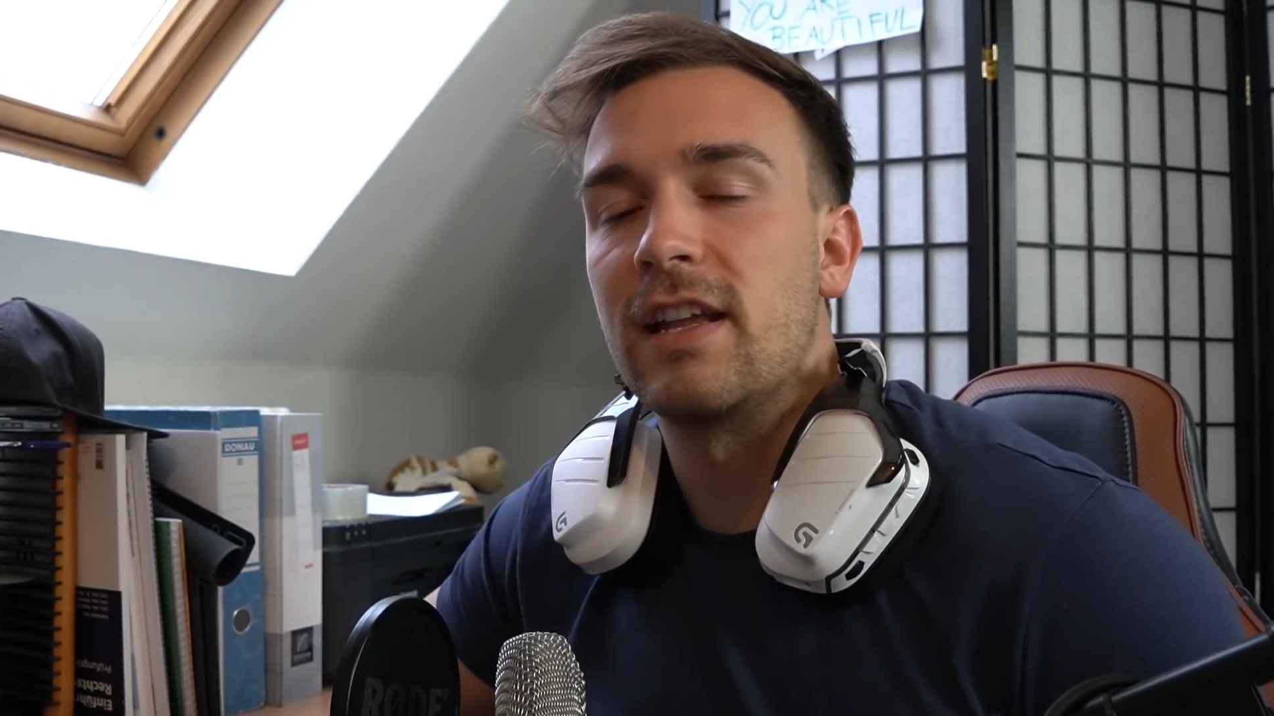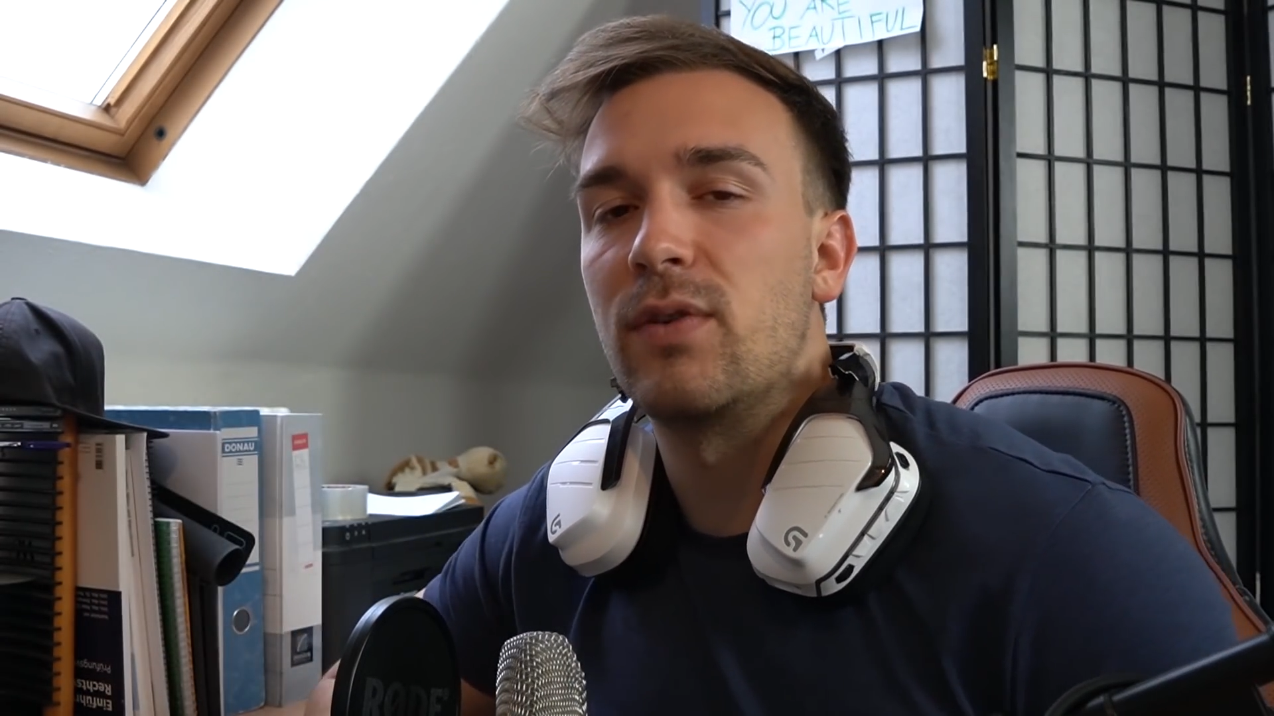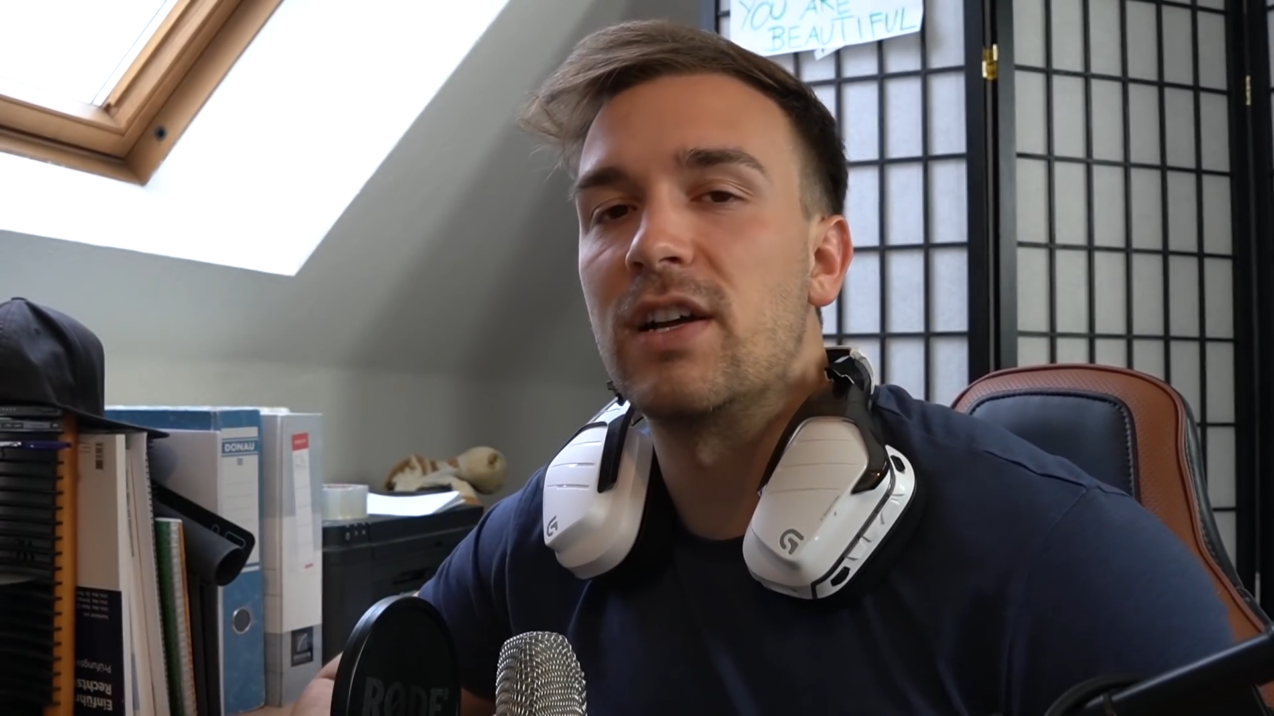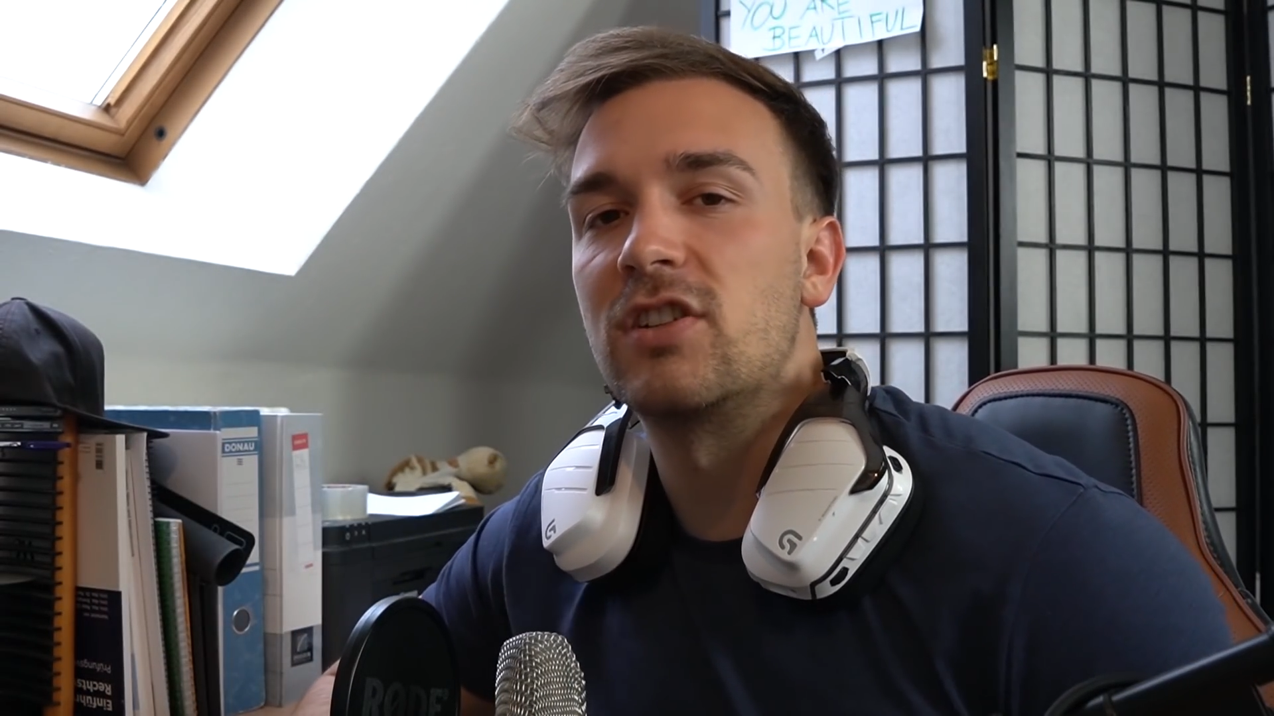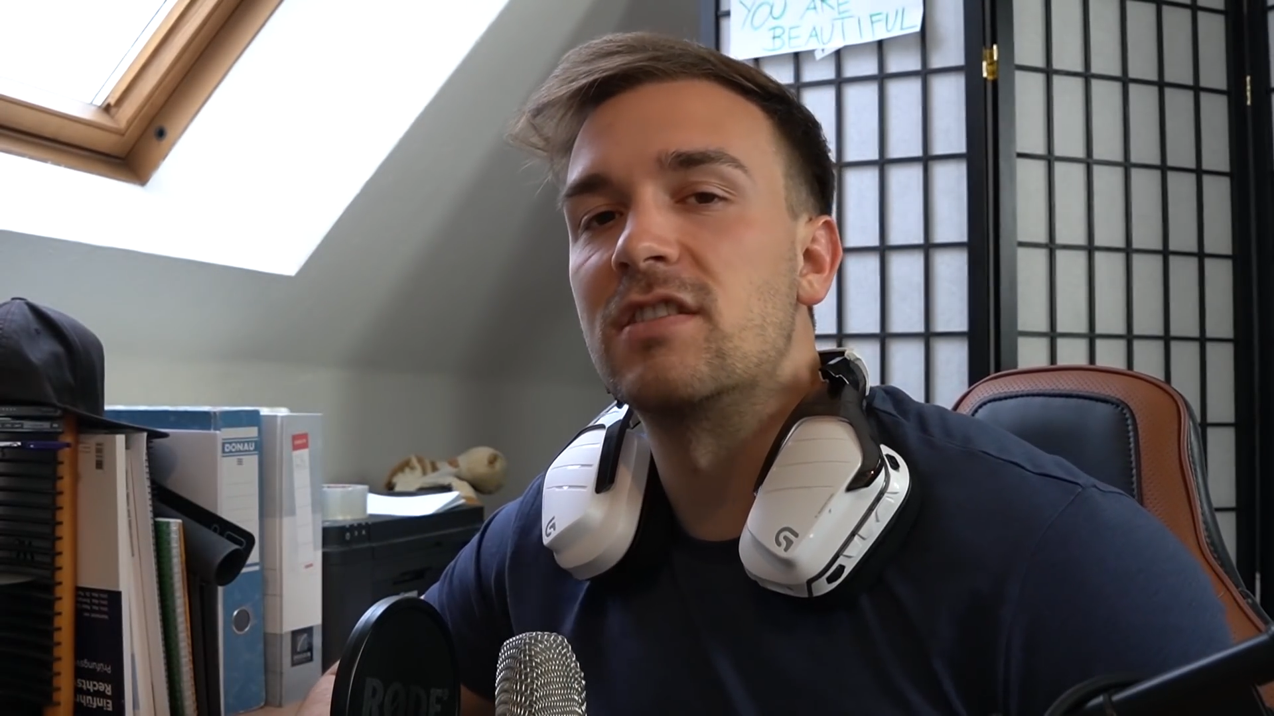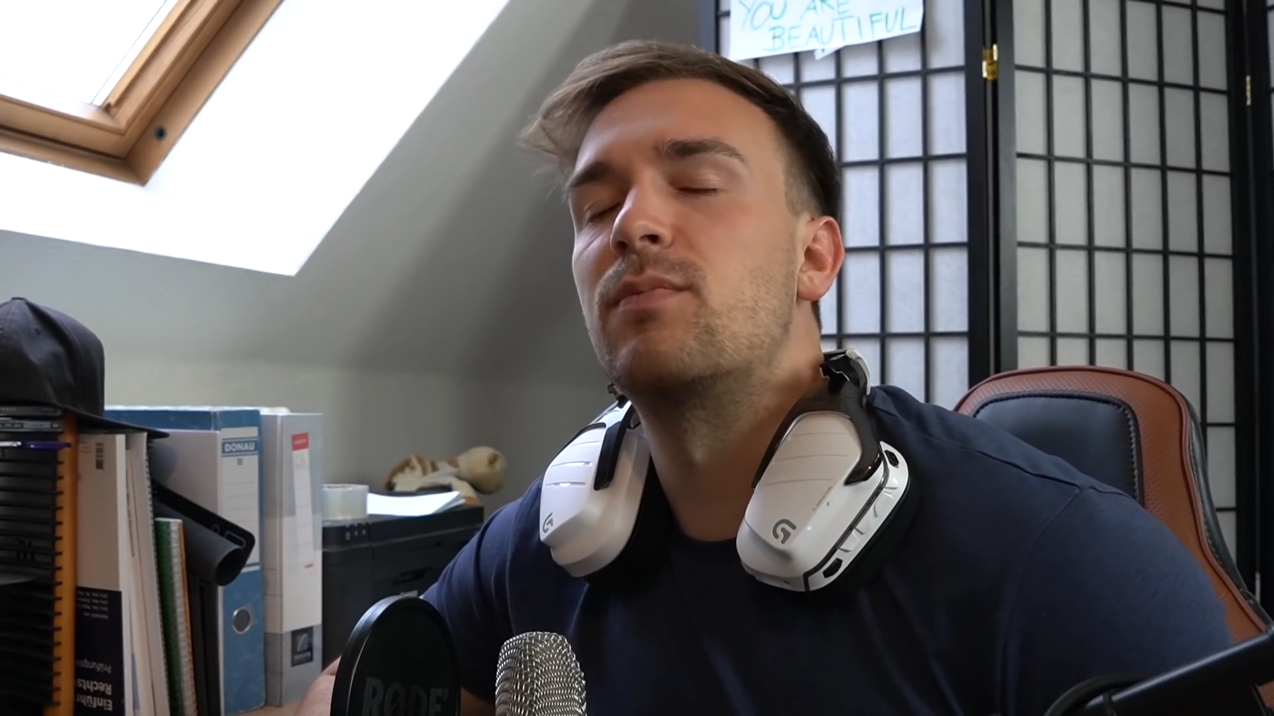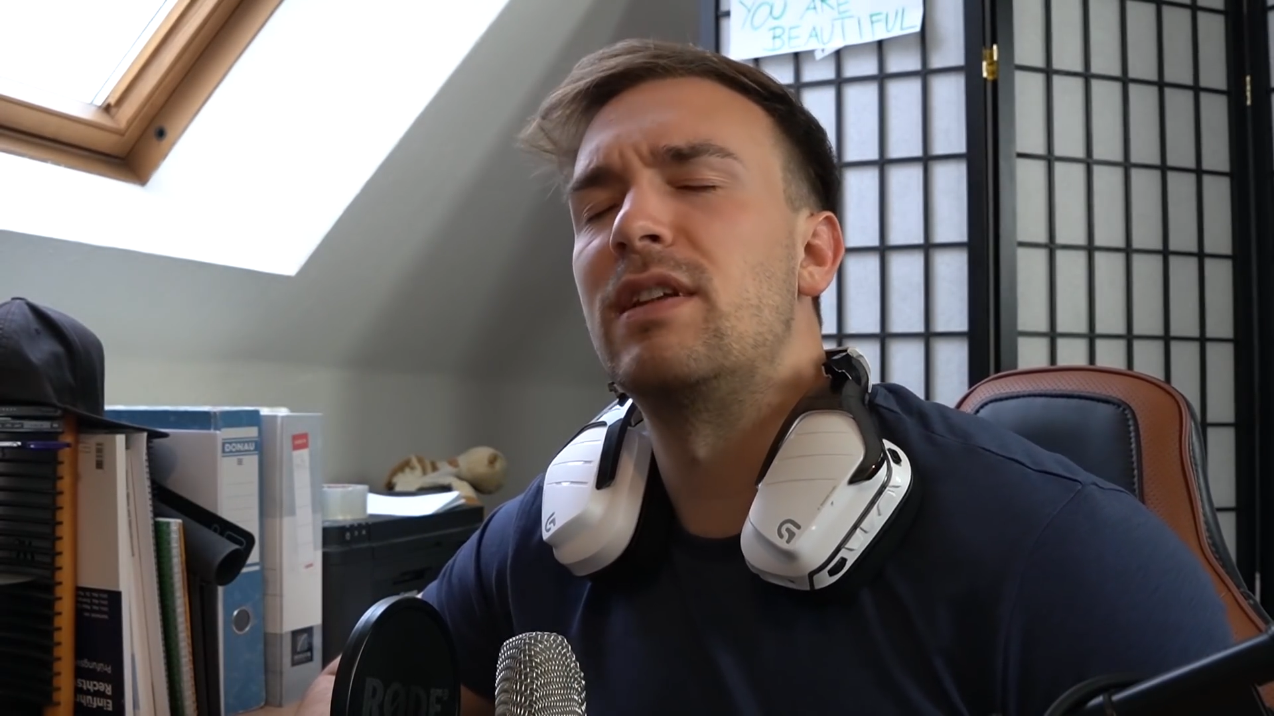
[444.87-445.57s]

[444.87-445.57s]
any questions,